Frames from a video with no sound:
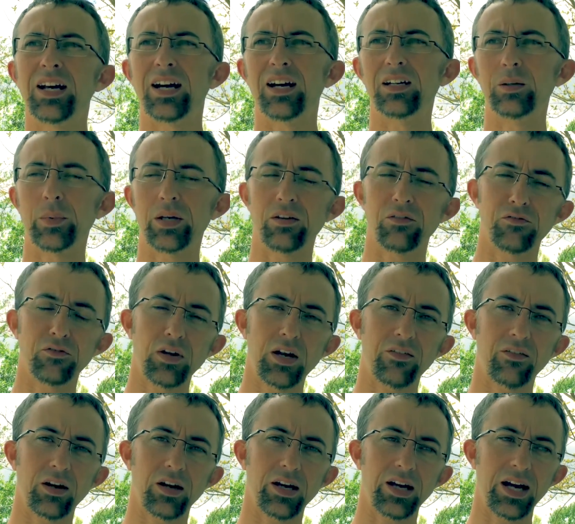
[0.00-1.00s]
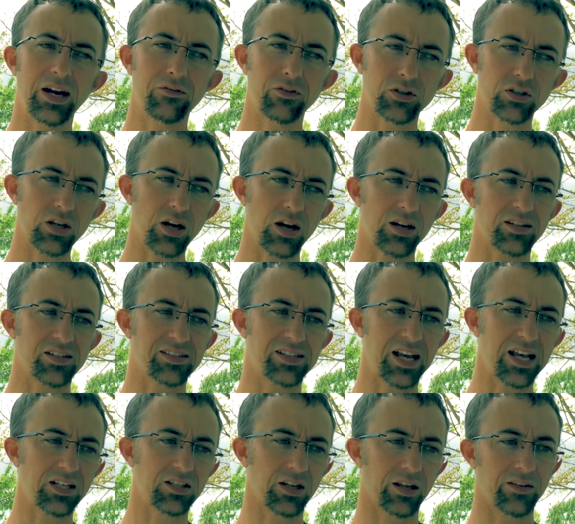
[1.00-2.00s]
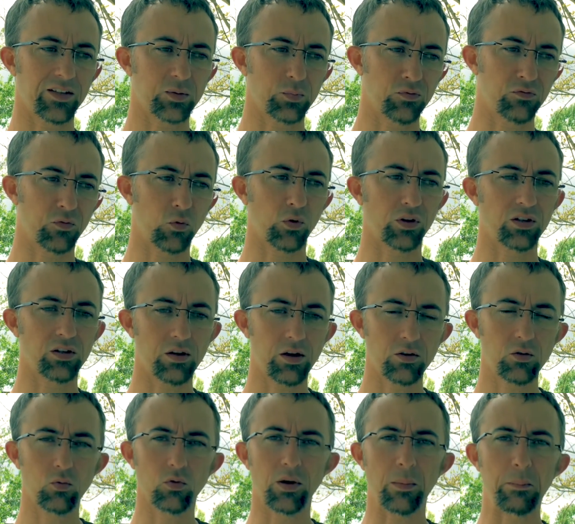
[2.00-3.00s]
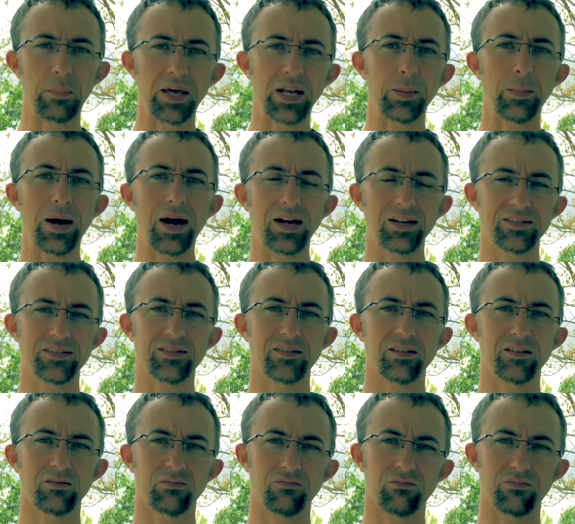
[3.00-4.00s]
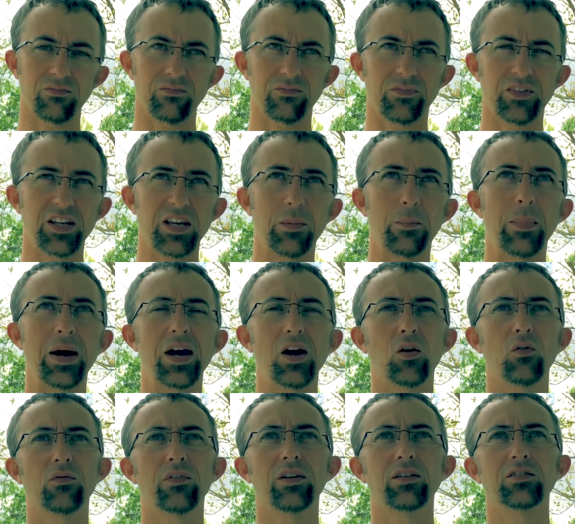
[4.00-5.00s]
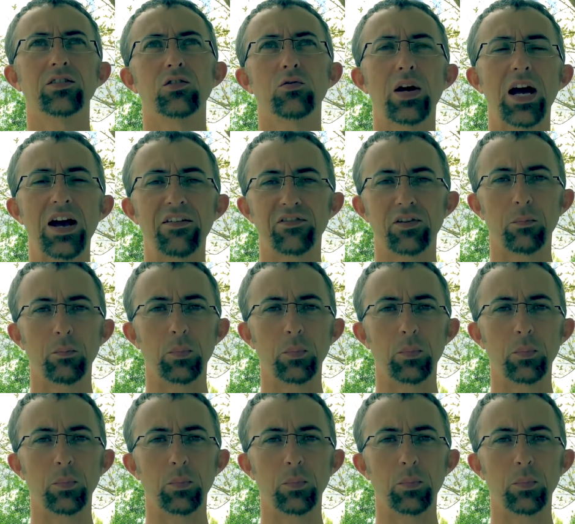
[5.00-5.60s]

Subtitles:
And if you never ever shot a stage like this before, you know you want to minimize the amount that you have to